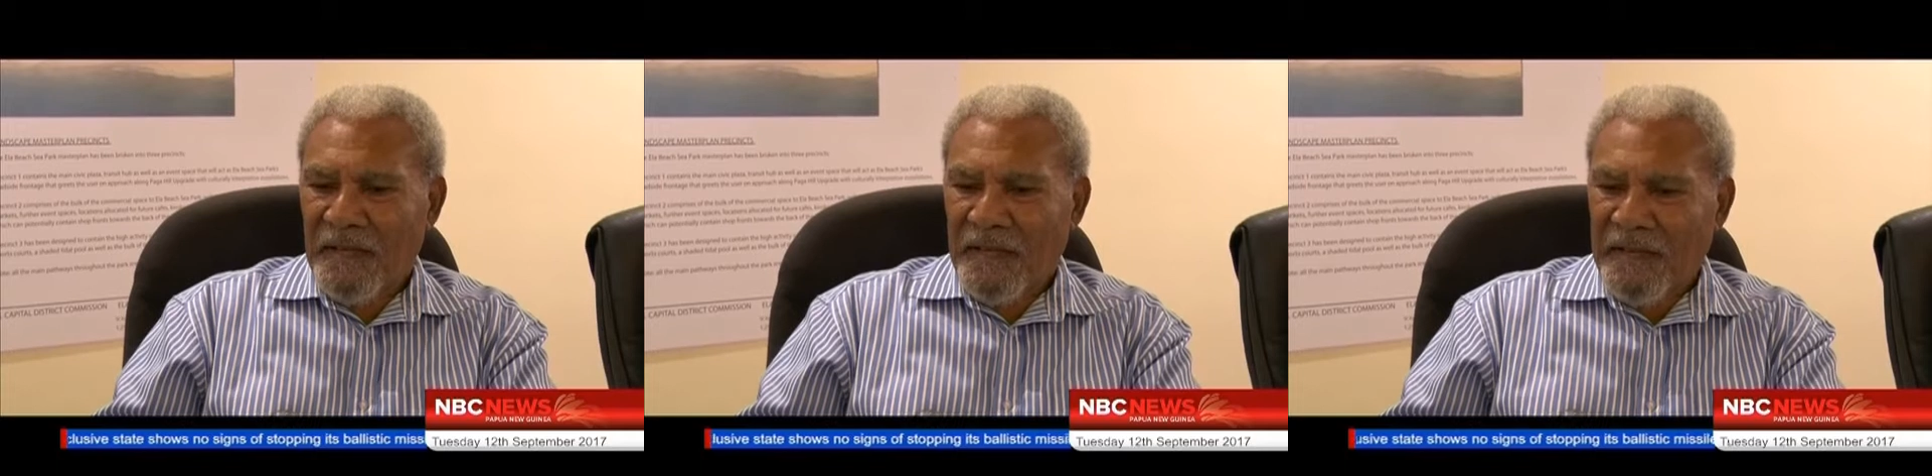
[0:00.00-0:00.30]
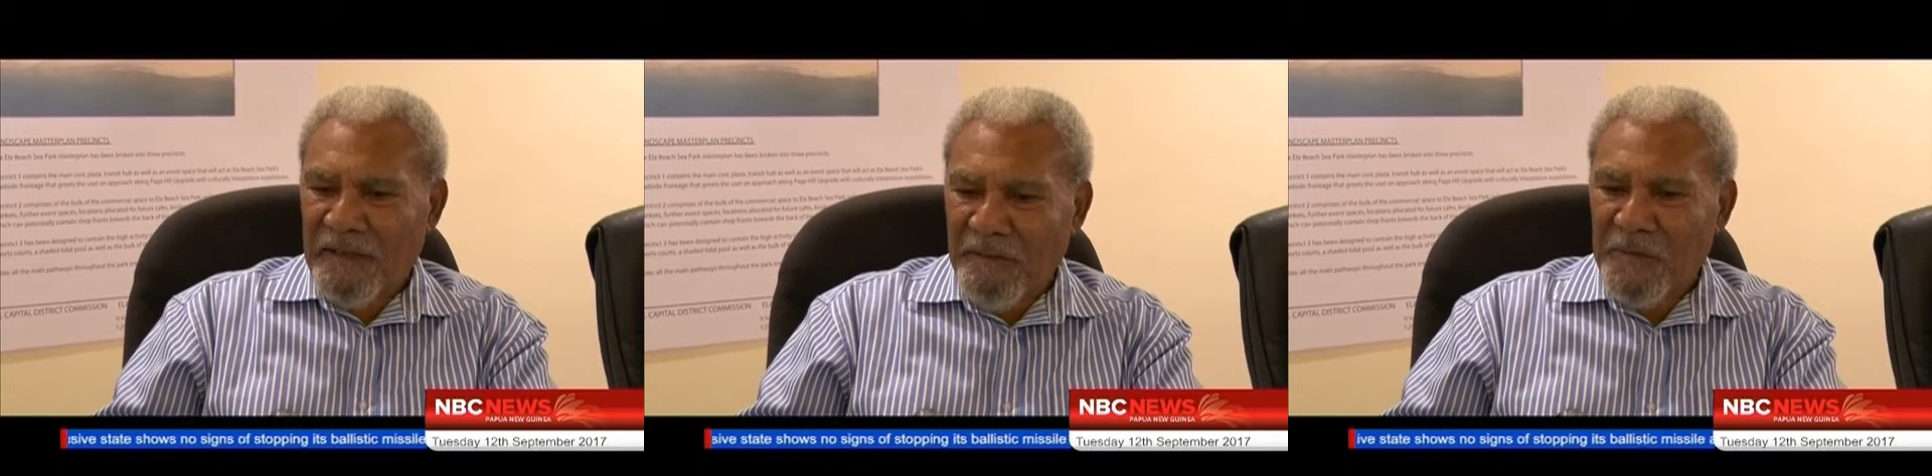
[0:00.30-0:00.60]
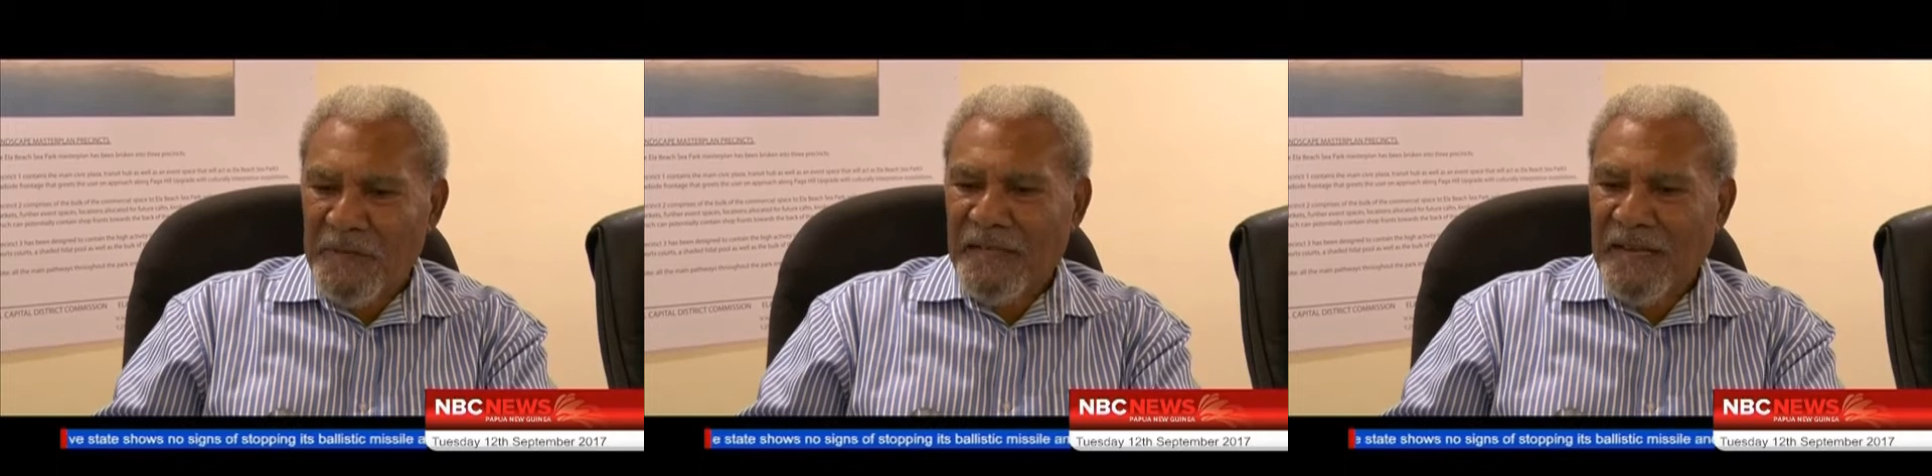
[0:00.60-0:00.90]

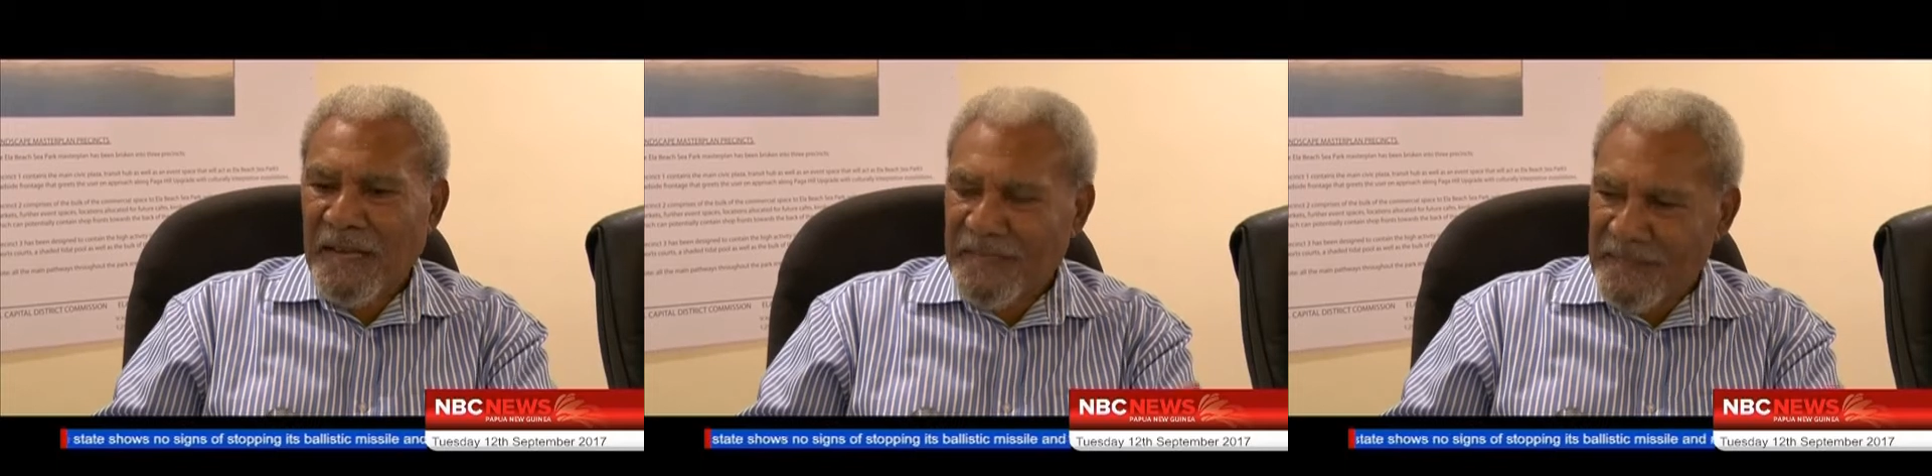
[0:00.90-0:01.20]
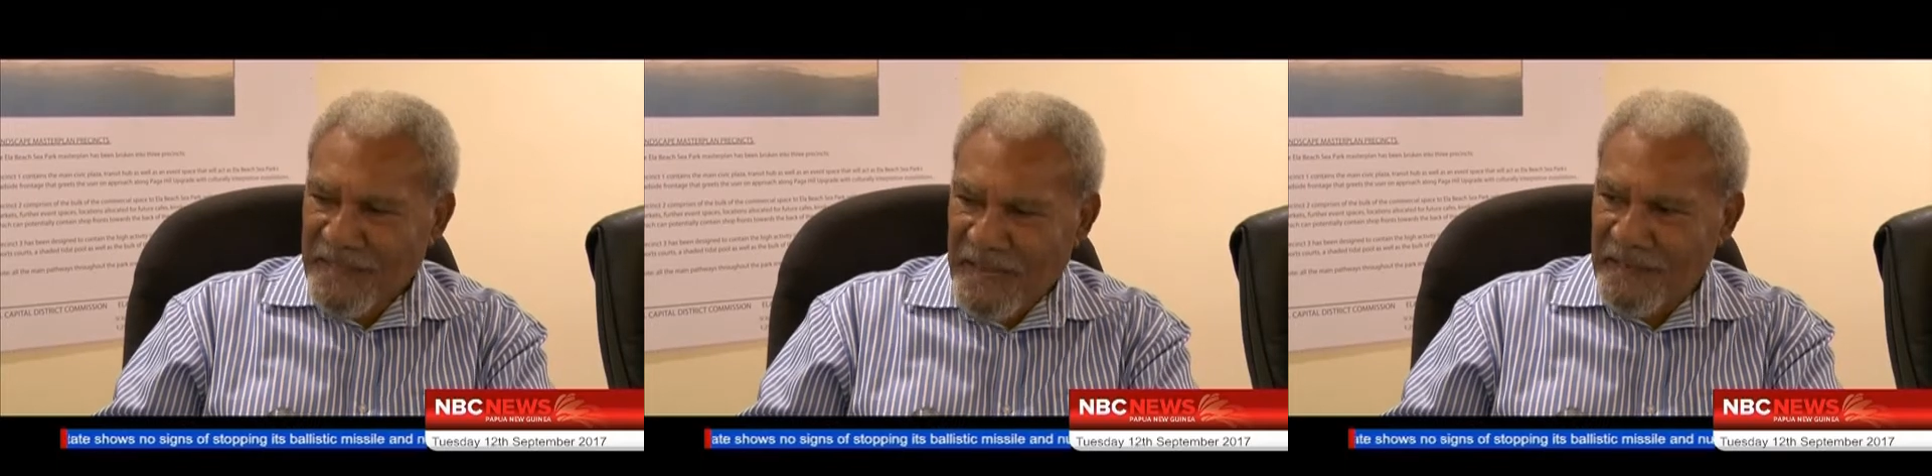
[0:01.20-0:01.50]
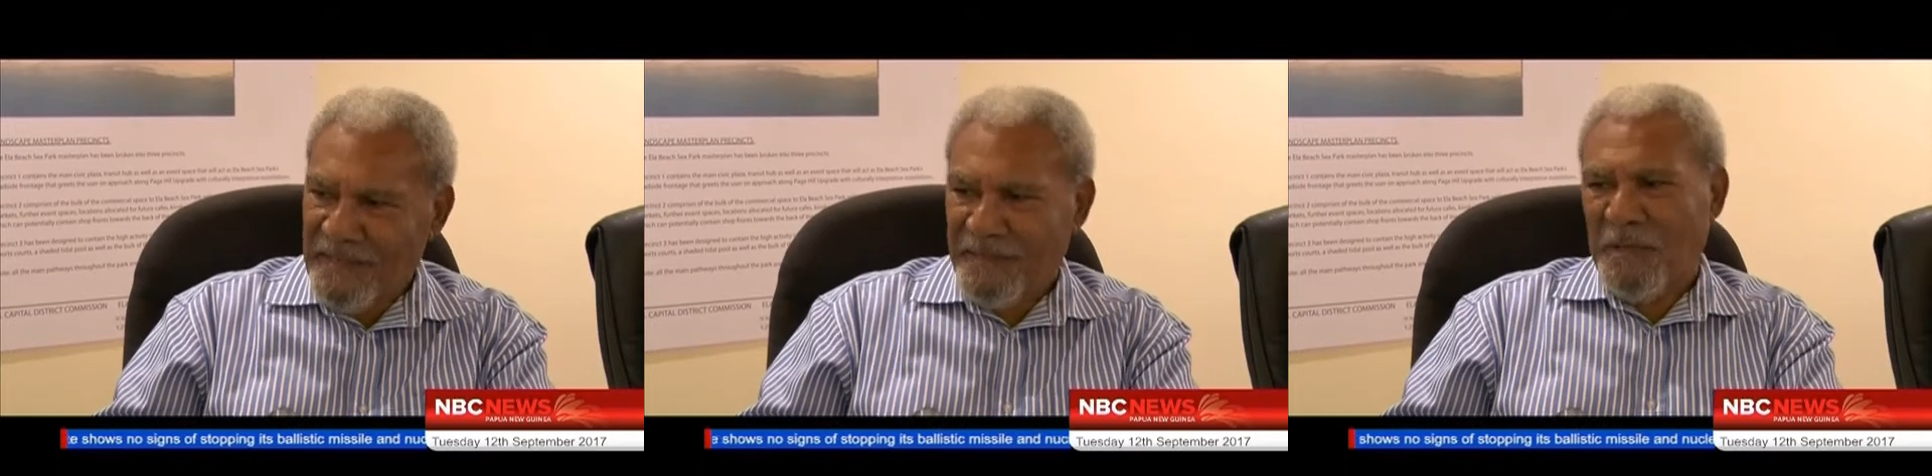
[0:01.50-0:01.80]
government that
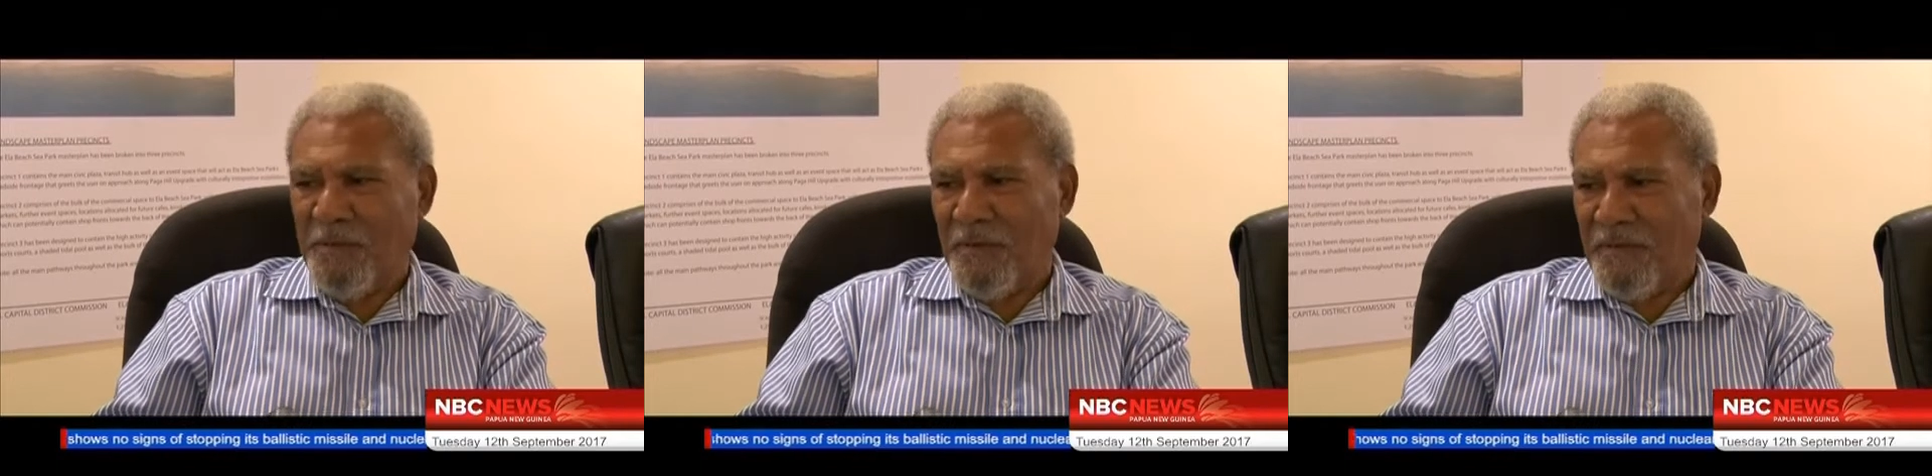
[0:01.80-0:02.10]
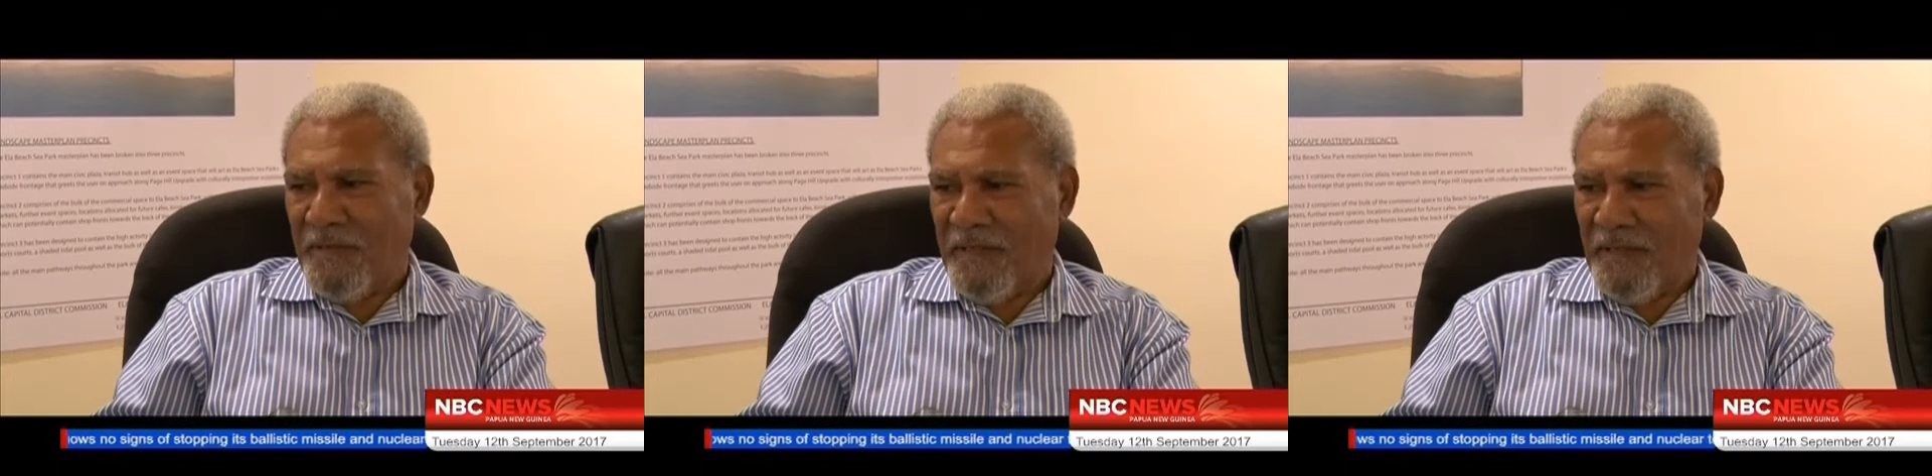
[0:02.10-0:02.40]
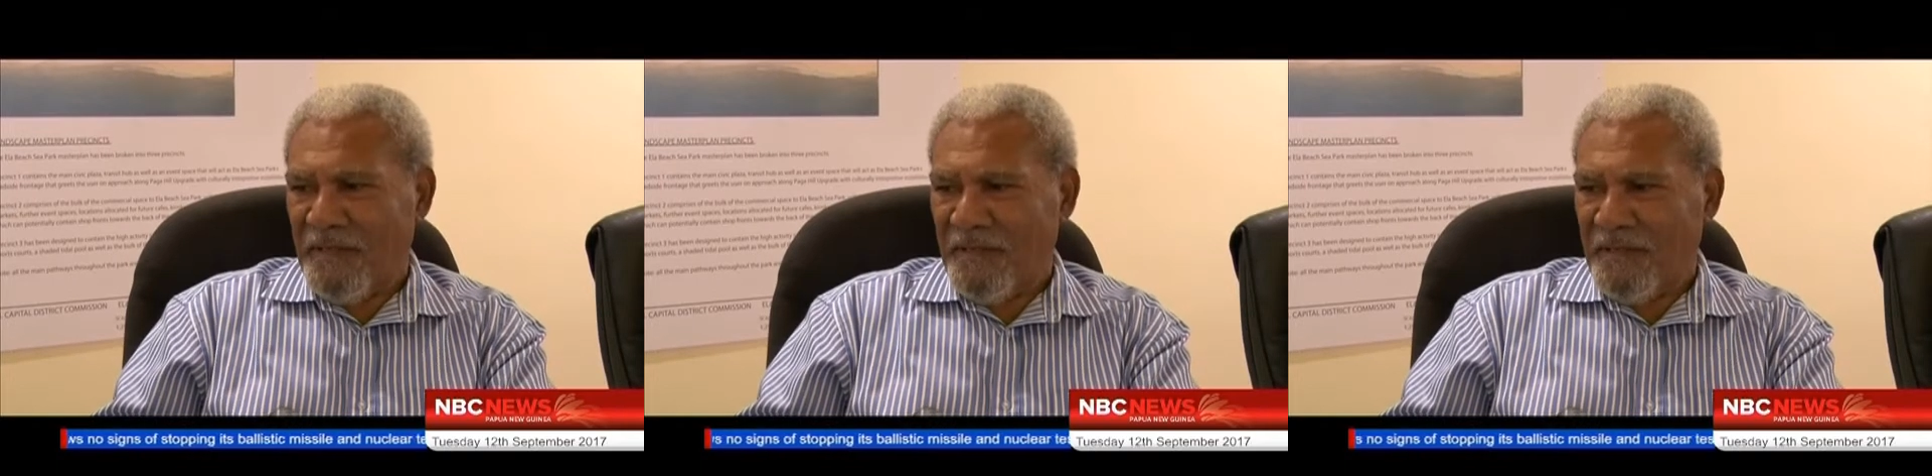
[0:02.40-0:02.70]
understands people's
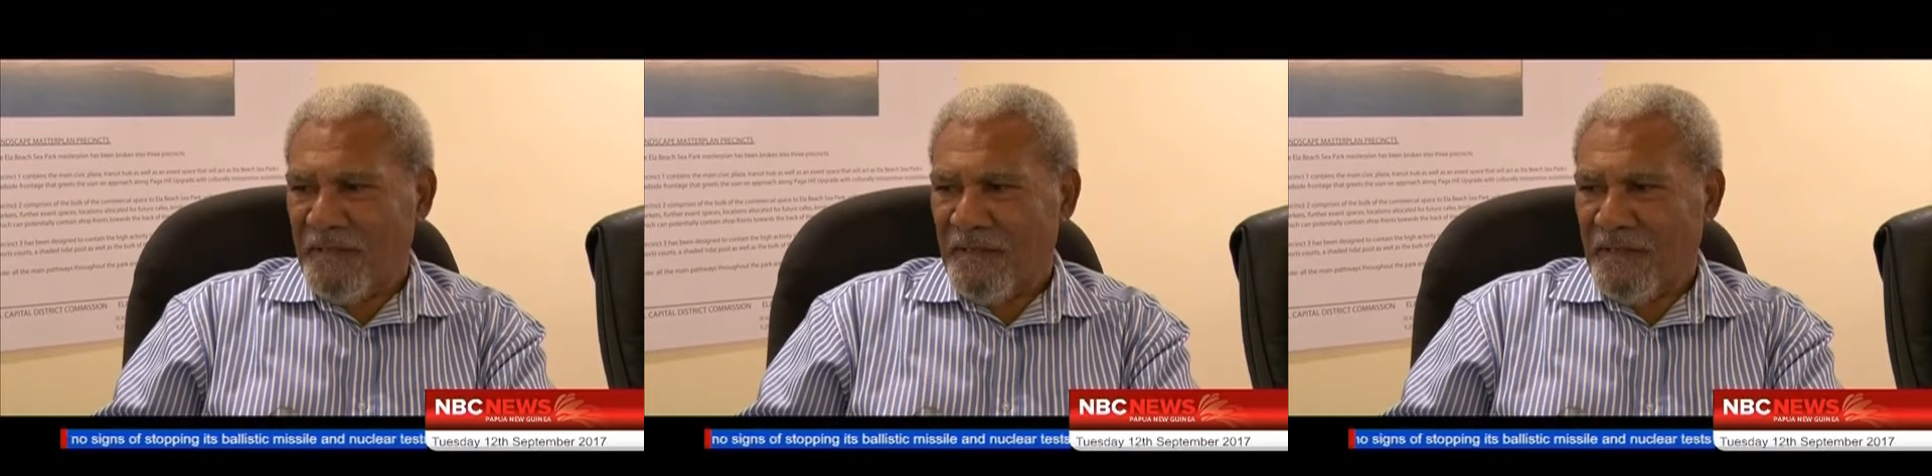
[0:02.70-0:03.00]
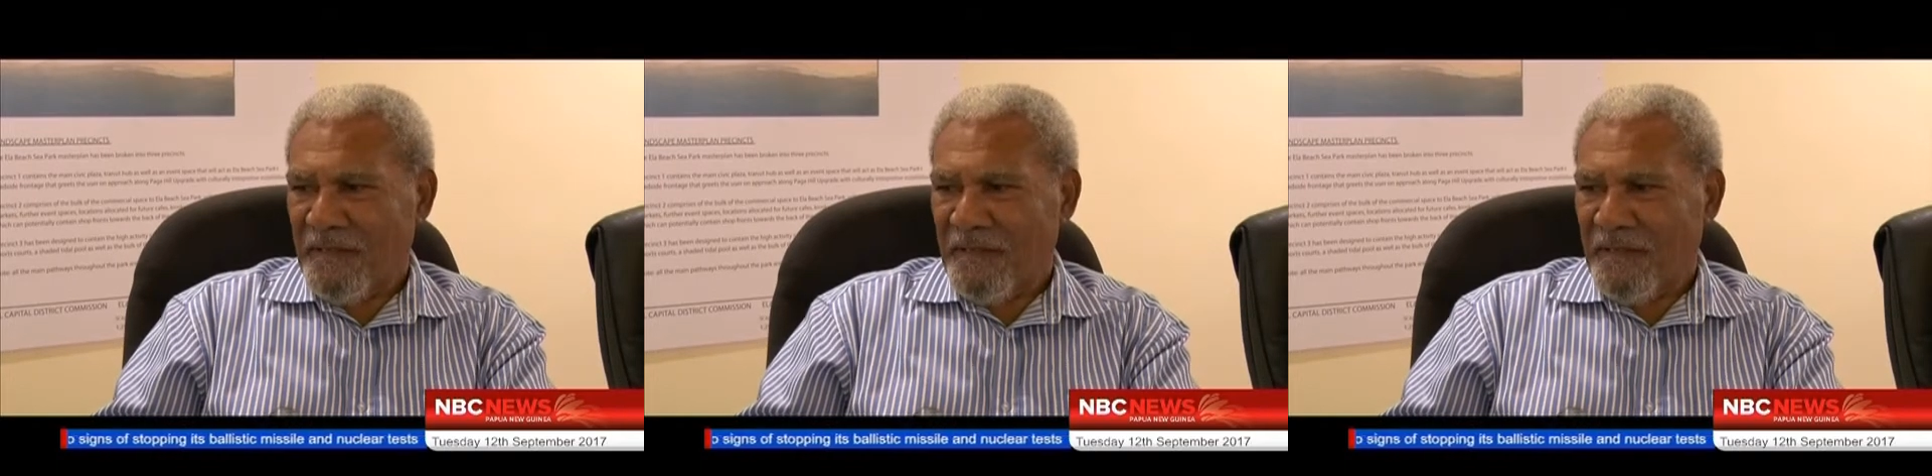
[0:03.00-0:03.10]
needs,